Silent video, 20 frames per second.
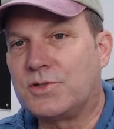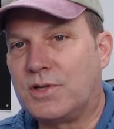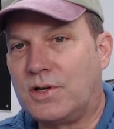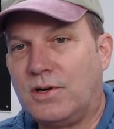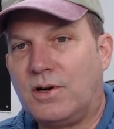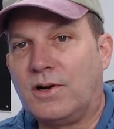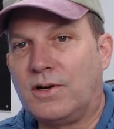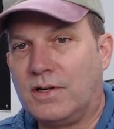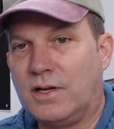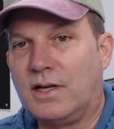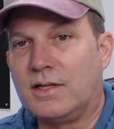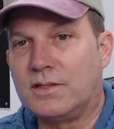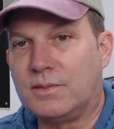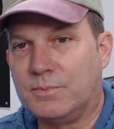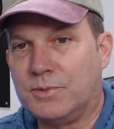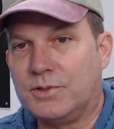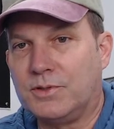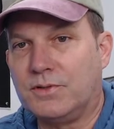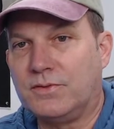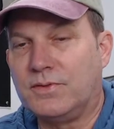a cart not to
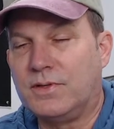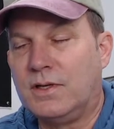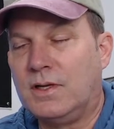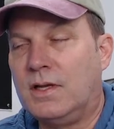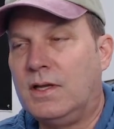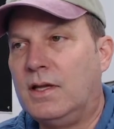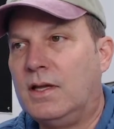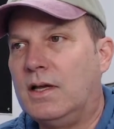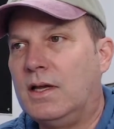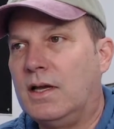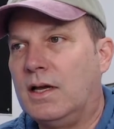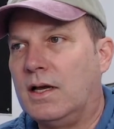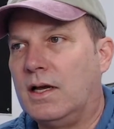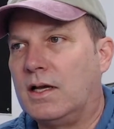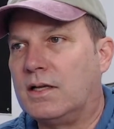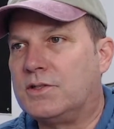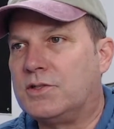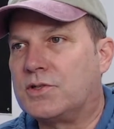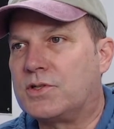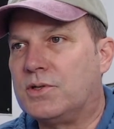move.
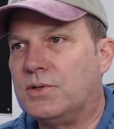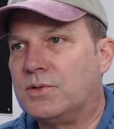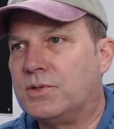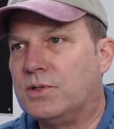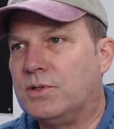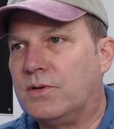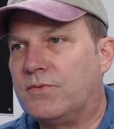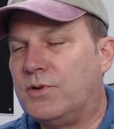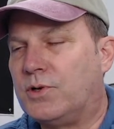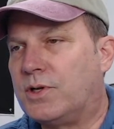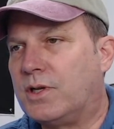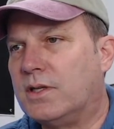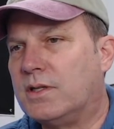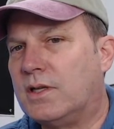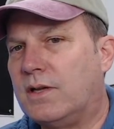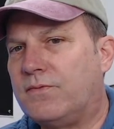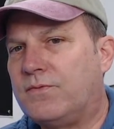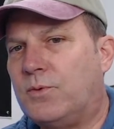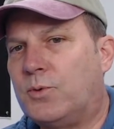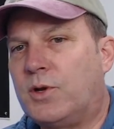I just don't know if you're getting
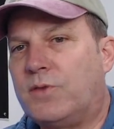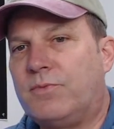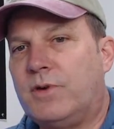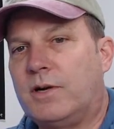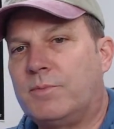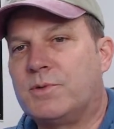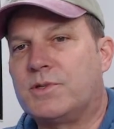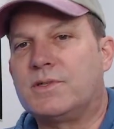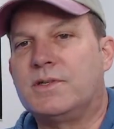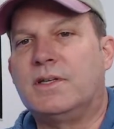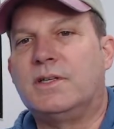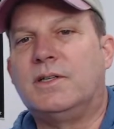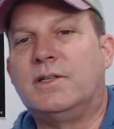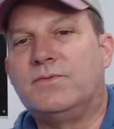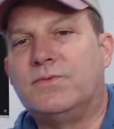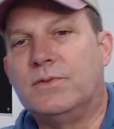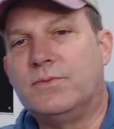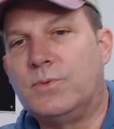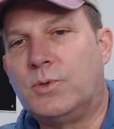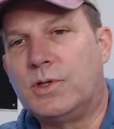that 45%
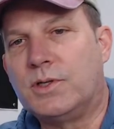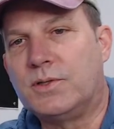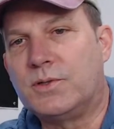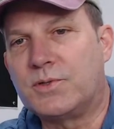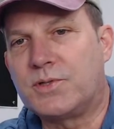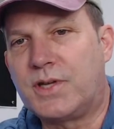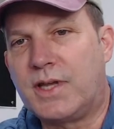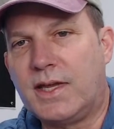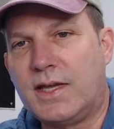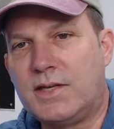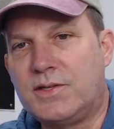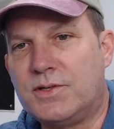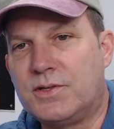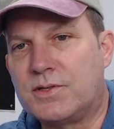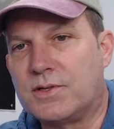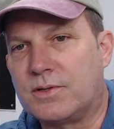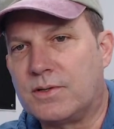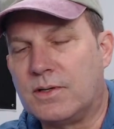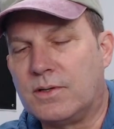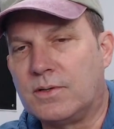off of one of those
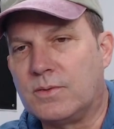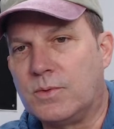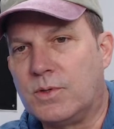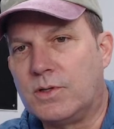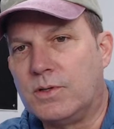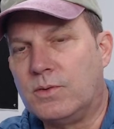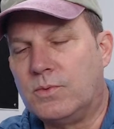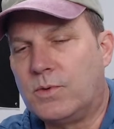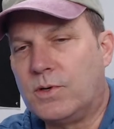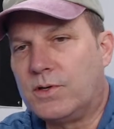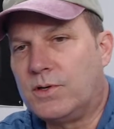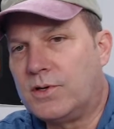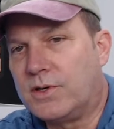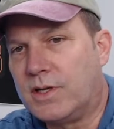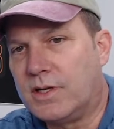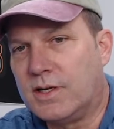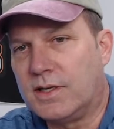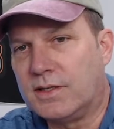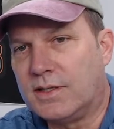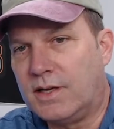gauges or where you're
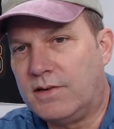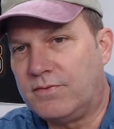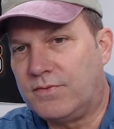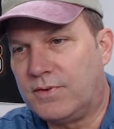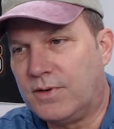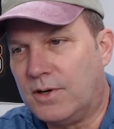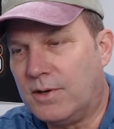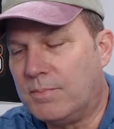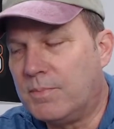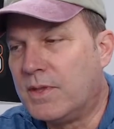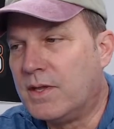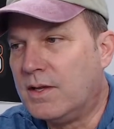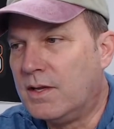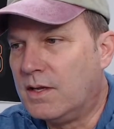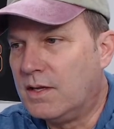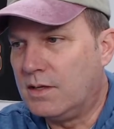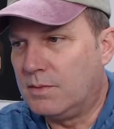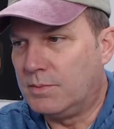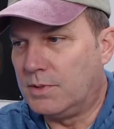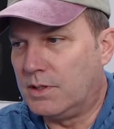getting that from.
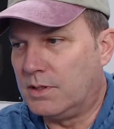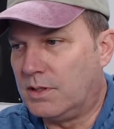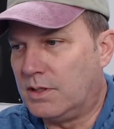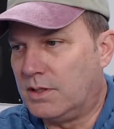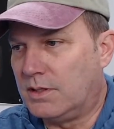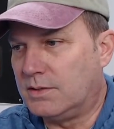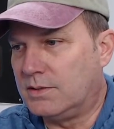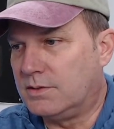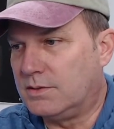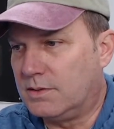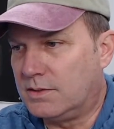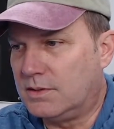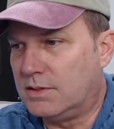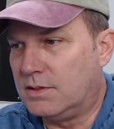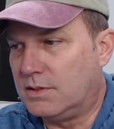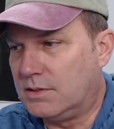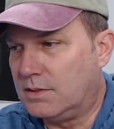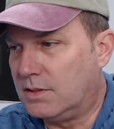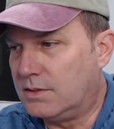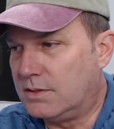But
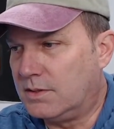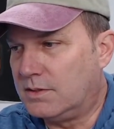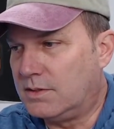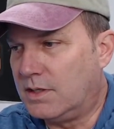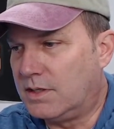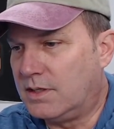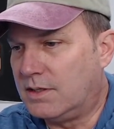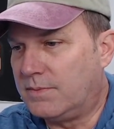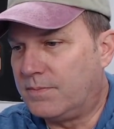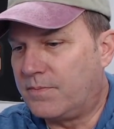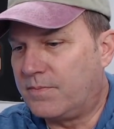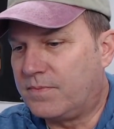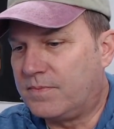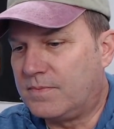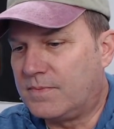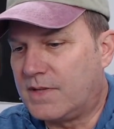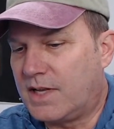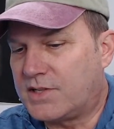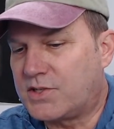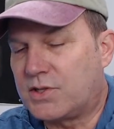
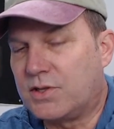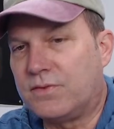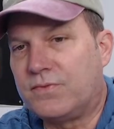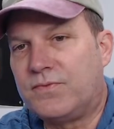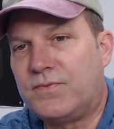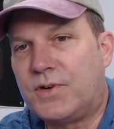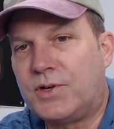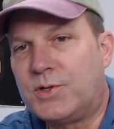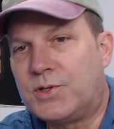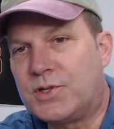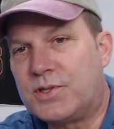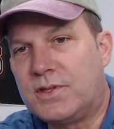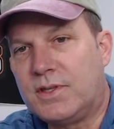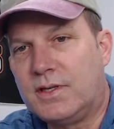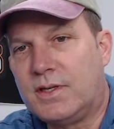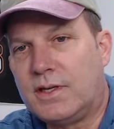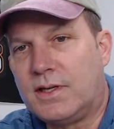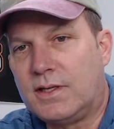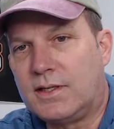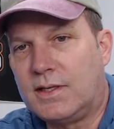that's the first
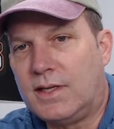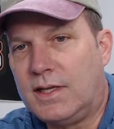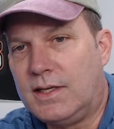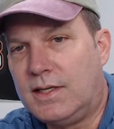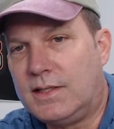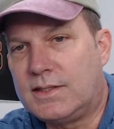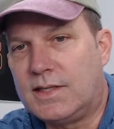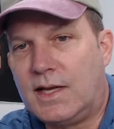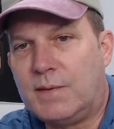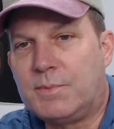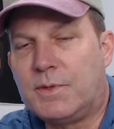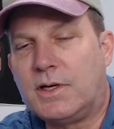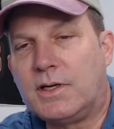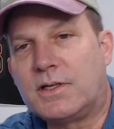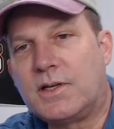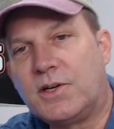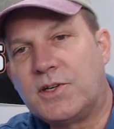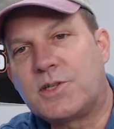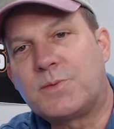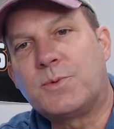thing anytime a
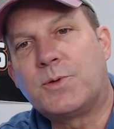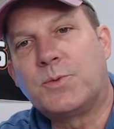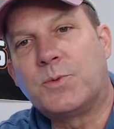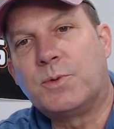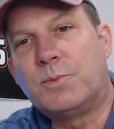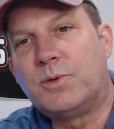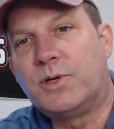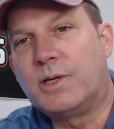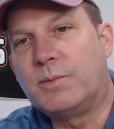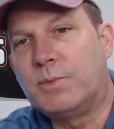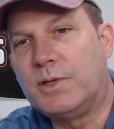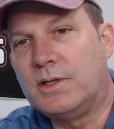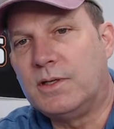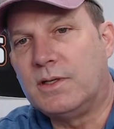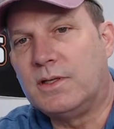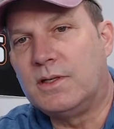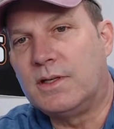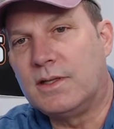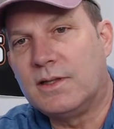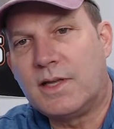customer would bring me
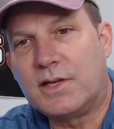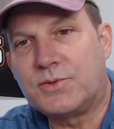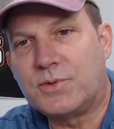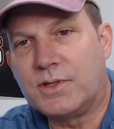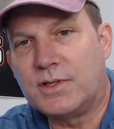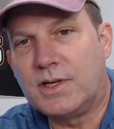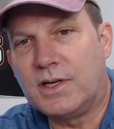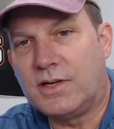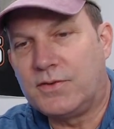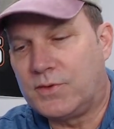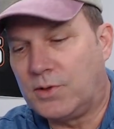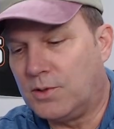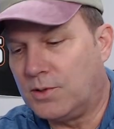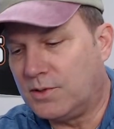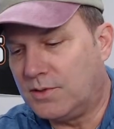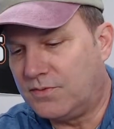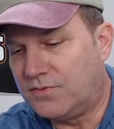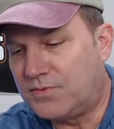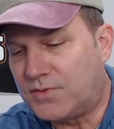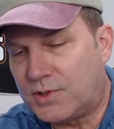an electric golf cart,
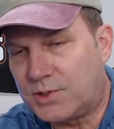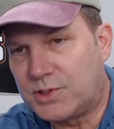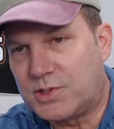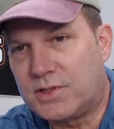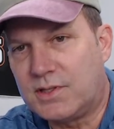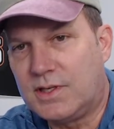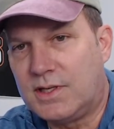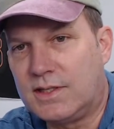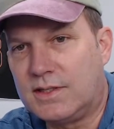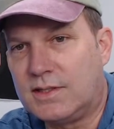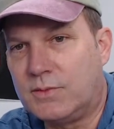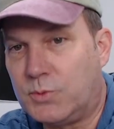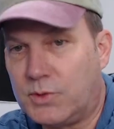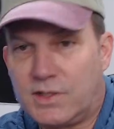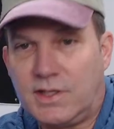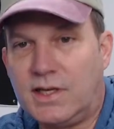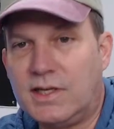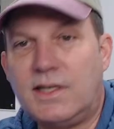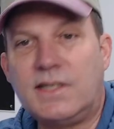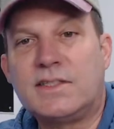the first thing with
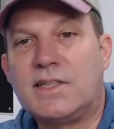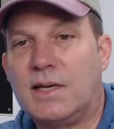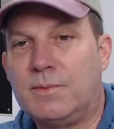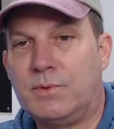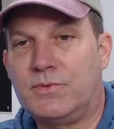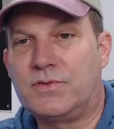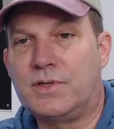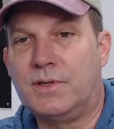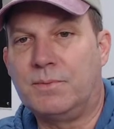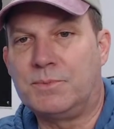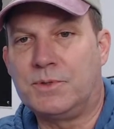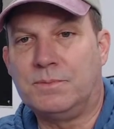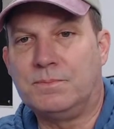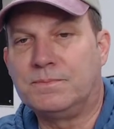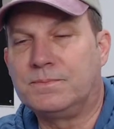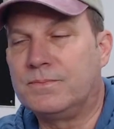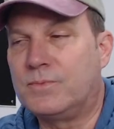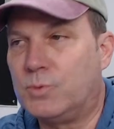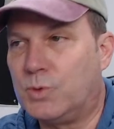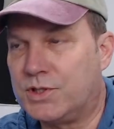any type of symptom
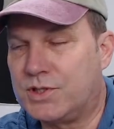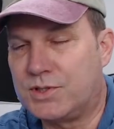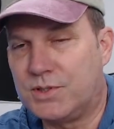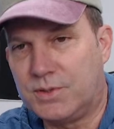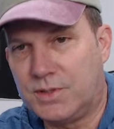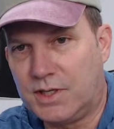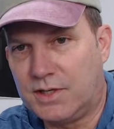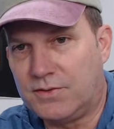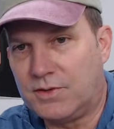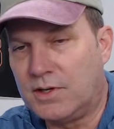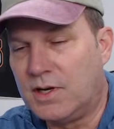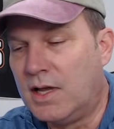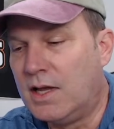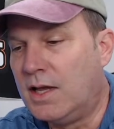whatsoever,